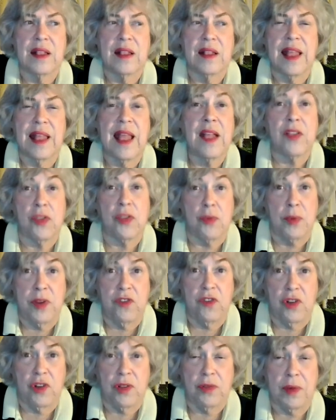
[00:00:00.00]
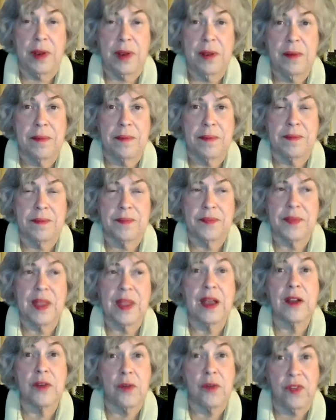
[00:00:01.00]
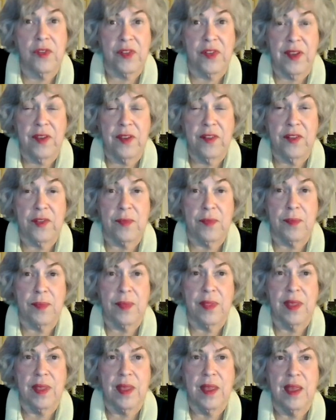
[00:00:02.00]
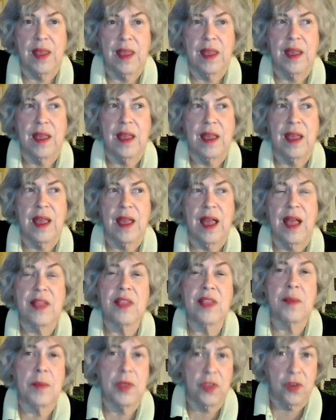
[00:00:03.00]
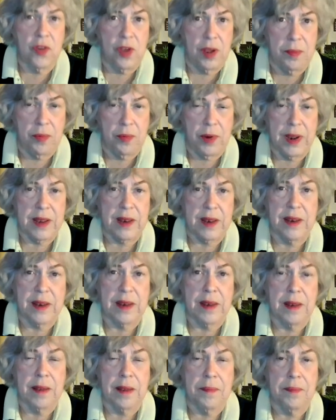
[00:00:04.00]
they had 3 children under 6, and the mother got pregnant.